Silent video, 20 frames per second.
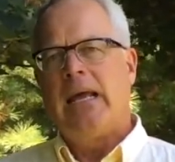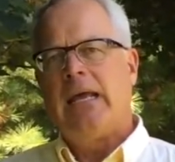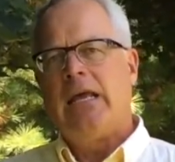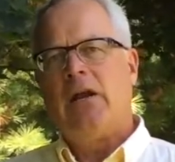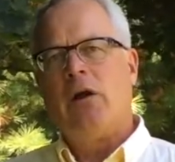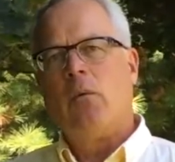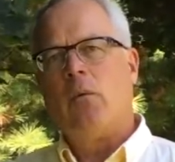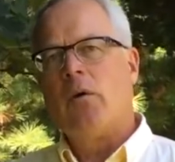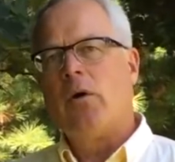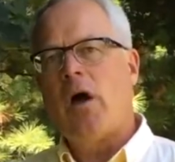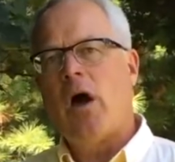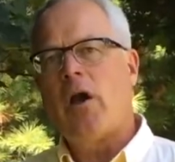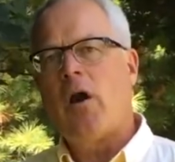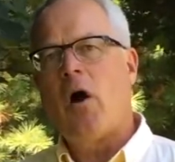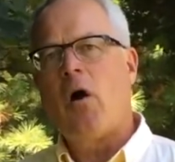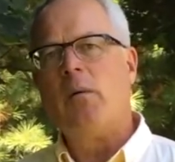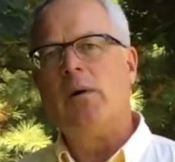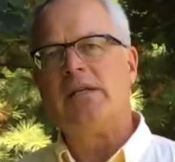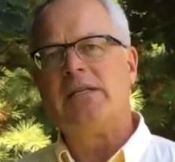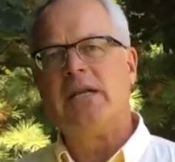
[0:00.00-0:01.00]
You know, we're not
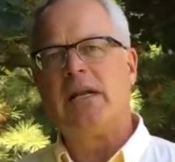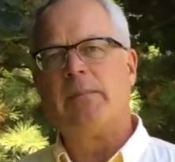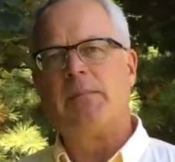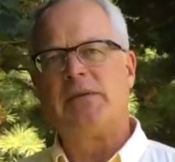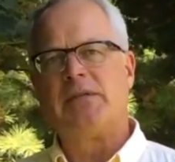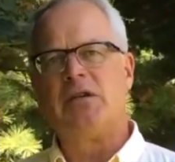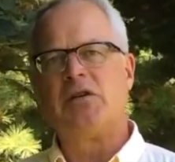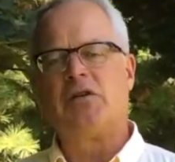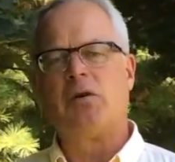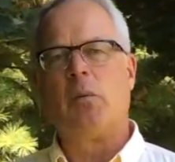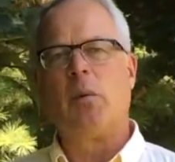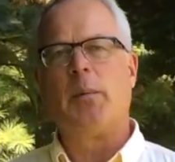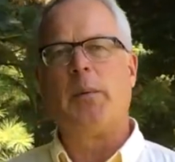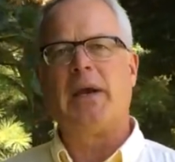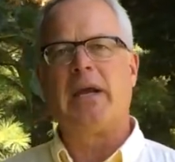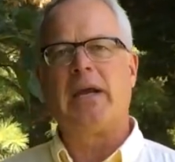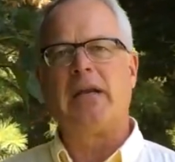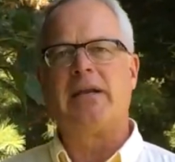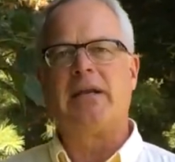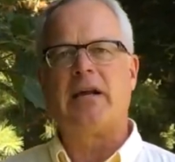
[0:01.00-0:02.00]
always in a position where
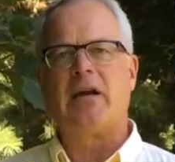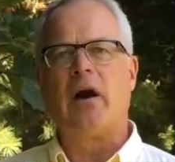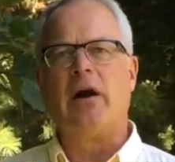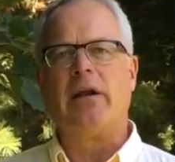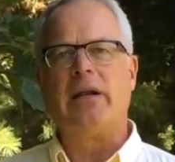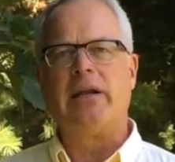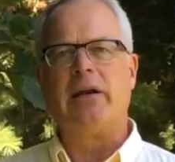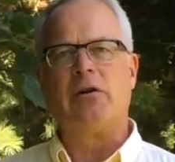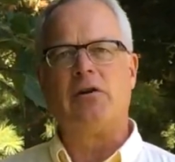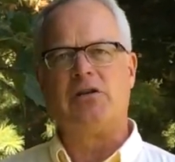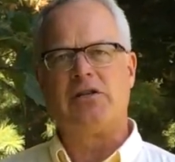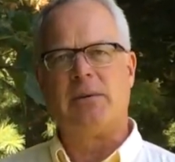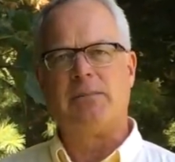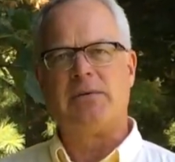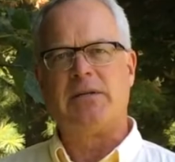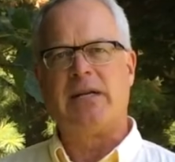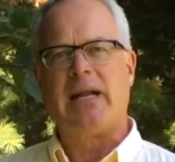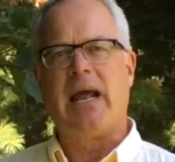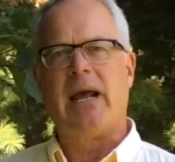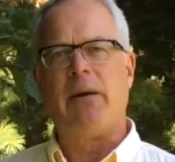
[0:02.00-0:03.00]
we can take on leadership
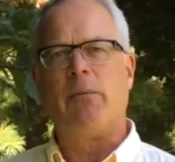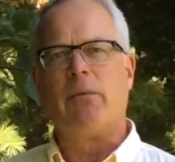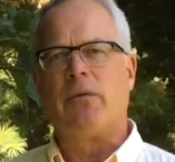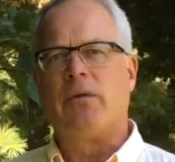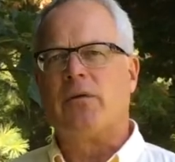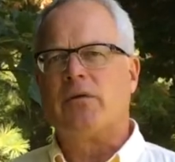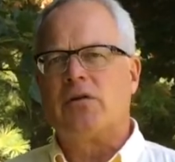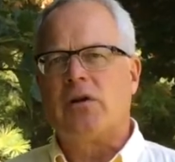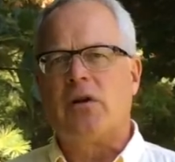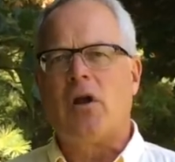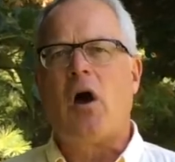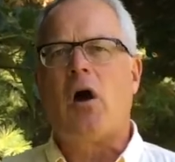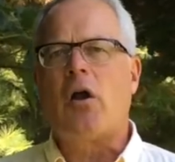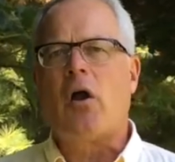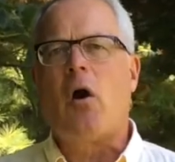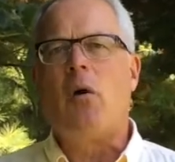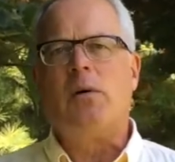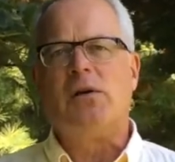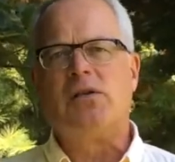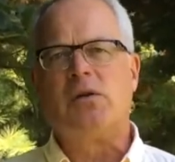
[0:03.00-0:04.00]
today. There's not
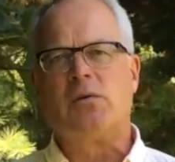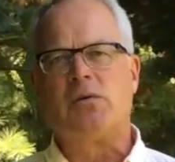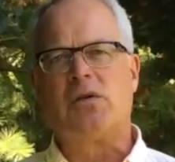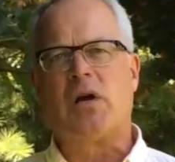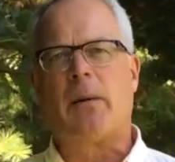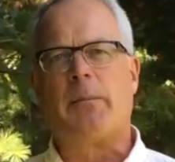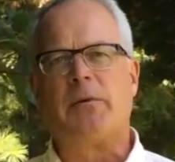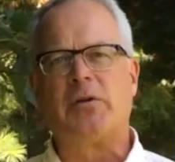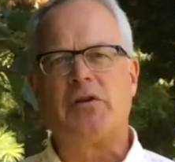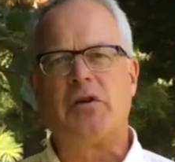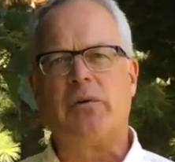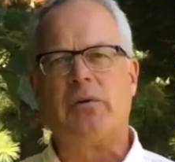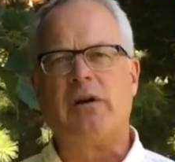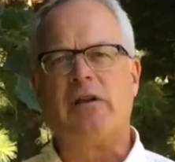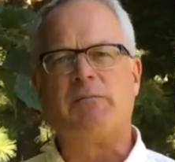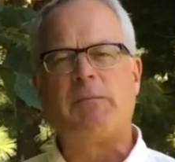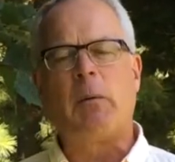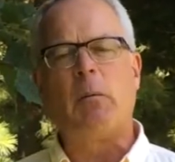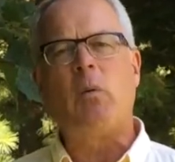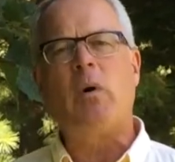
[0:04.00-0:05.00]
always those
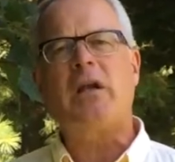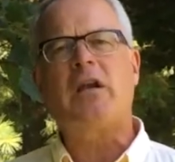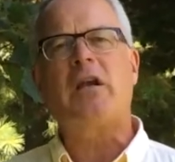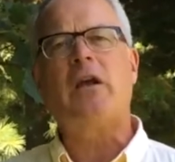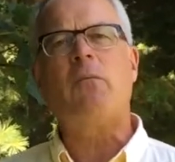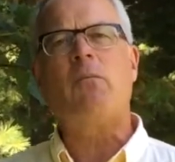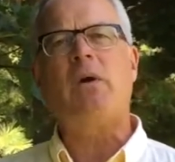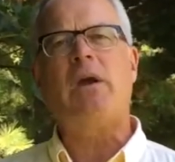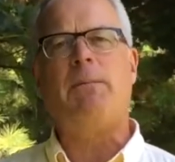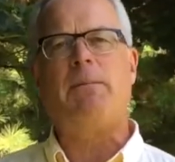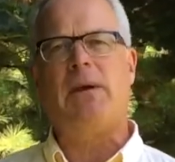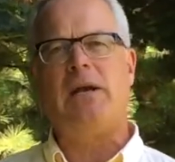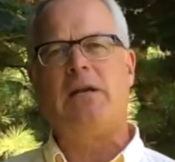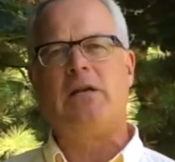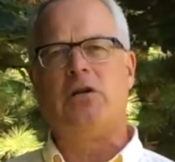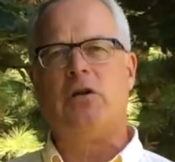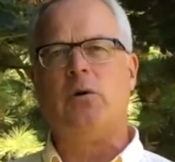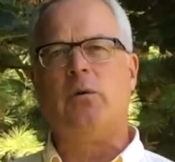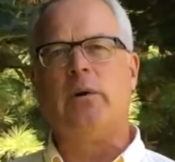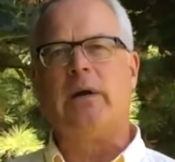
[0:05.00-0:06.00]
opportunities. But what can we be
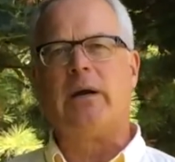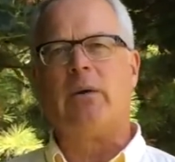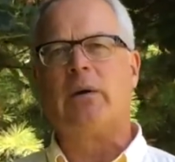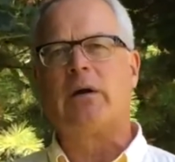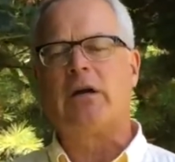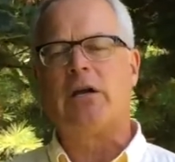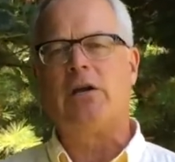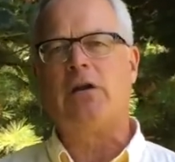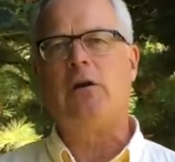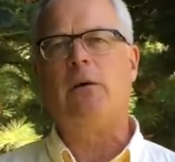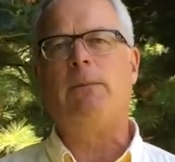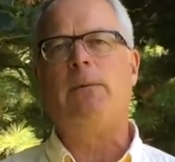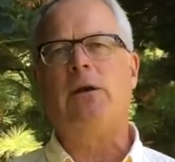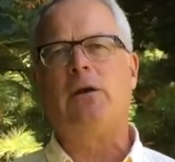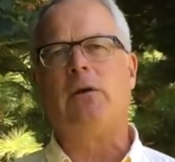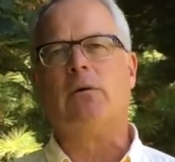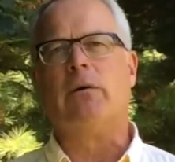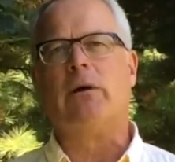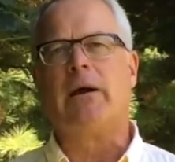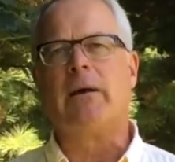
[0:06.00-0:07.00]
doing? What can you be
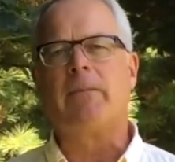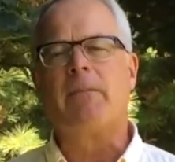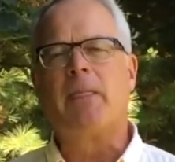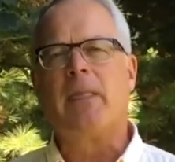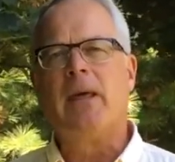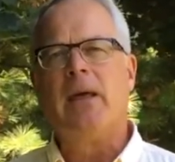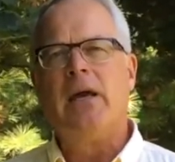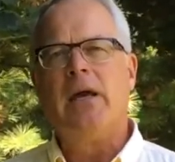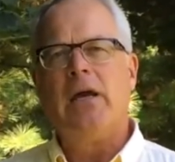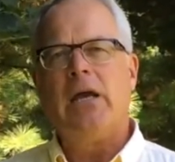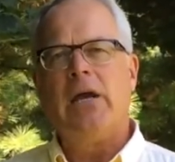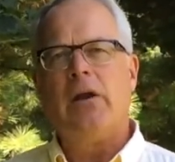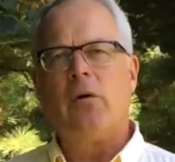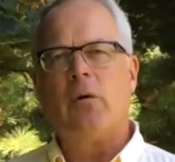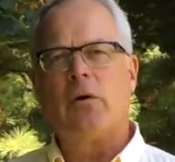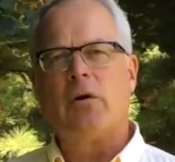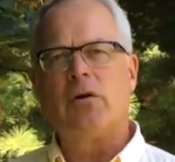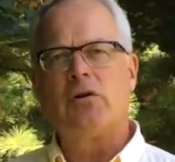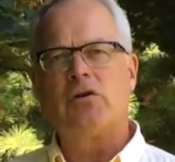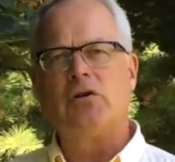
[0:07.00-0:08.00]
doing in
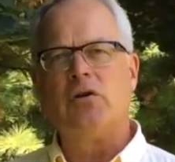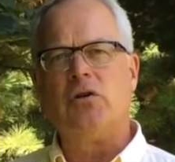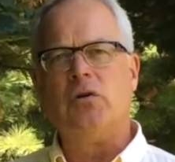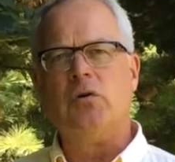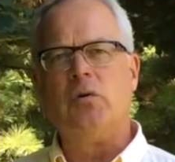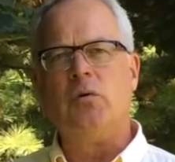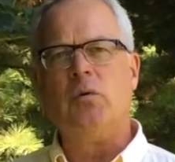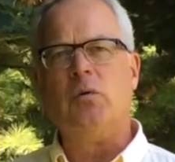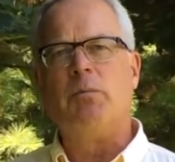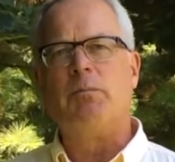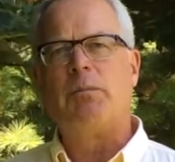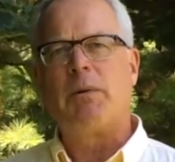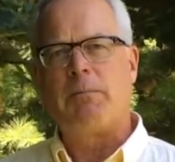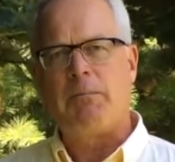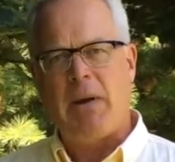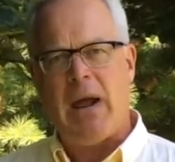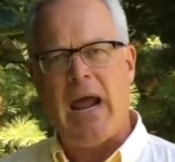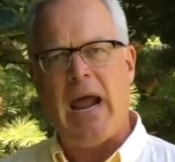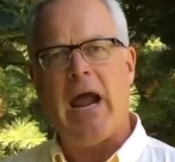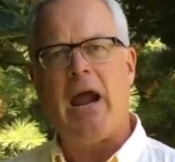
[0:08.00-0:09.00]
order to
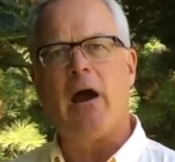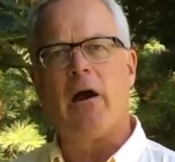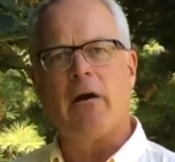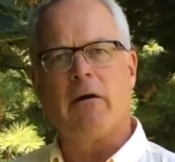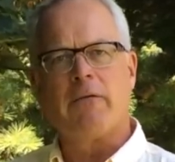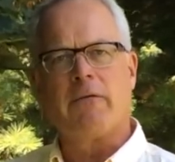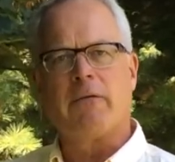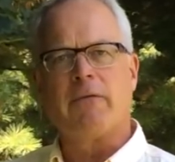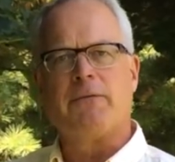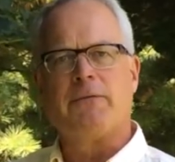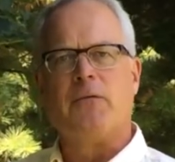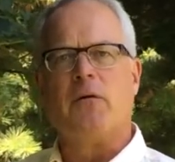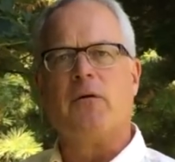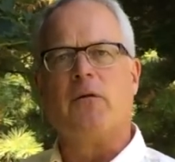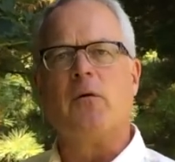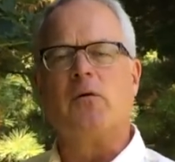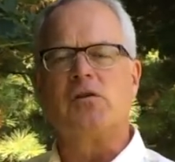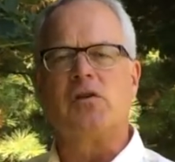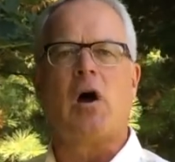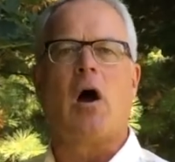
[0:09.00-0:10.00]
prepare for
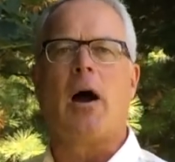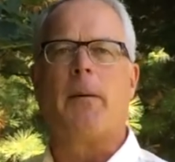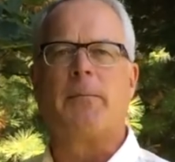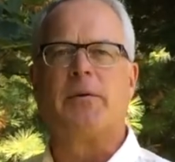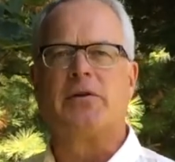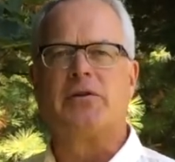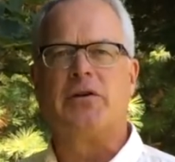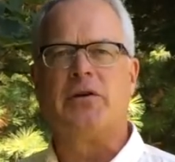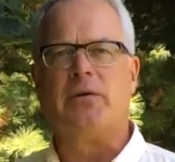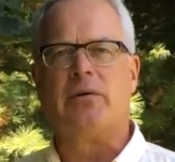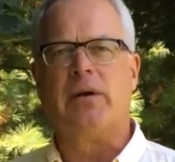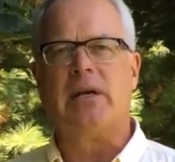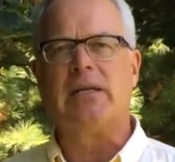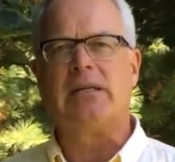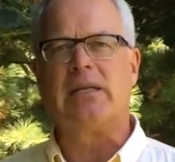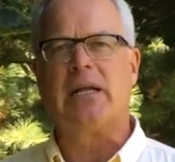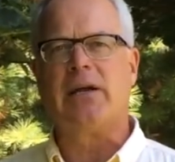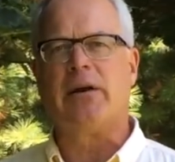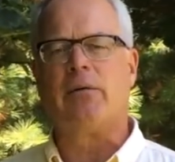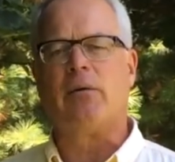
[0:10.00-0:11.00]
those
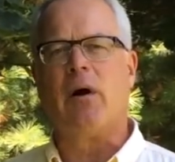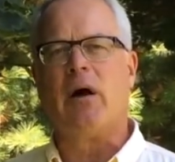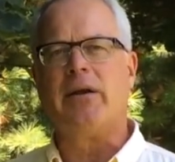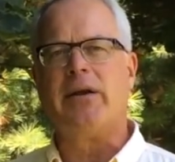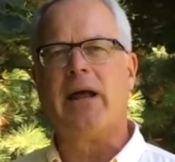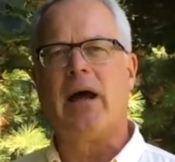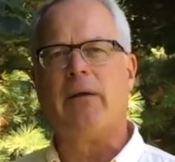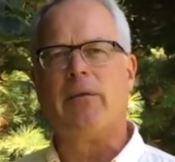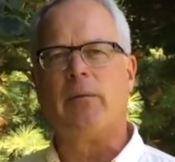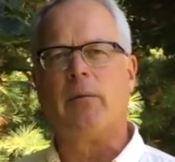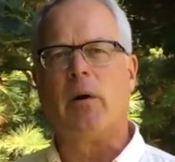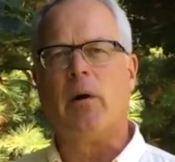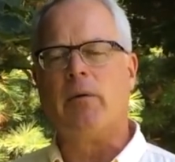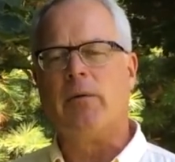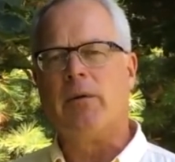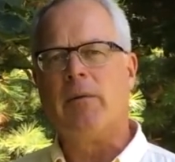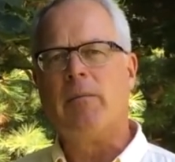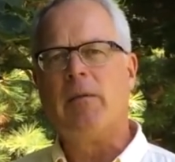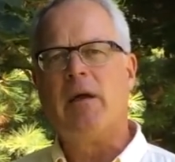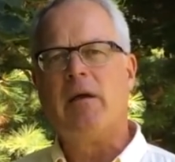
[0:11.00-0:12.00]
opportunities later on down the road?